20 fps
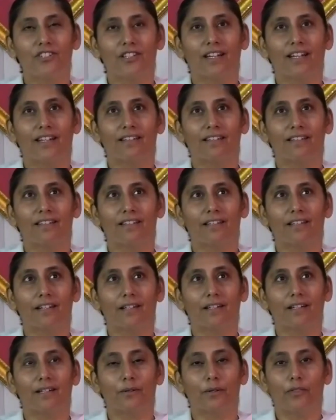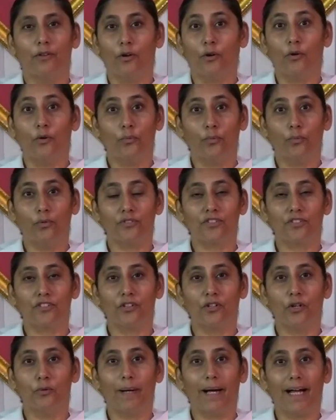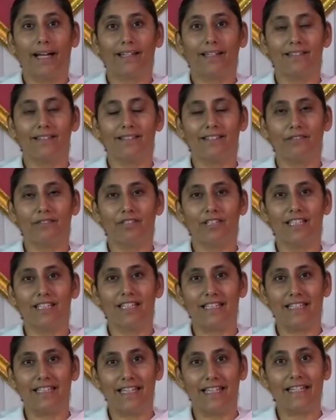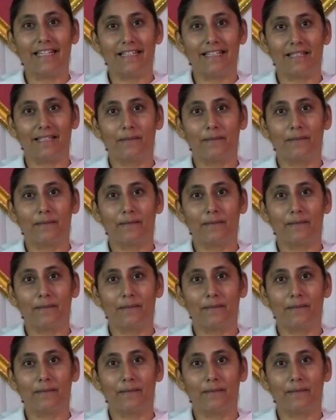and the hope was to go back in 17 days.